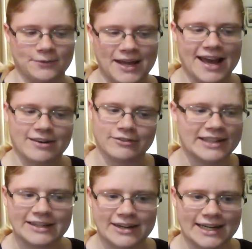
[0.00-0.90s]
We had a
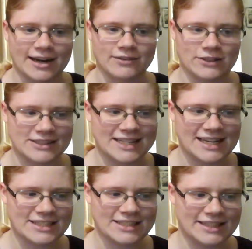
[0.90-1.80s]
really great
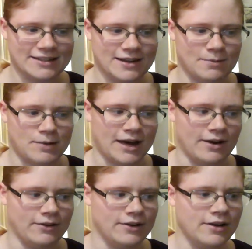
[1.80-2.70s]
conversation
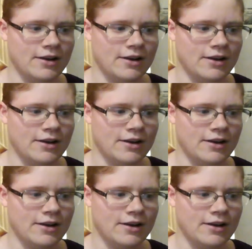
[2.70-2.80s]
about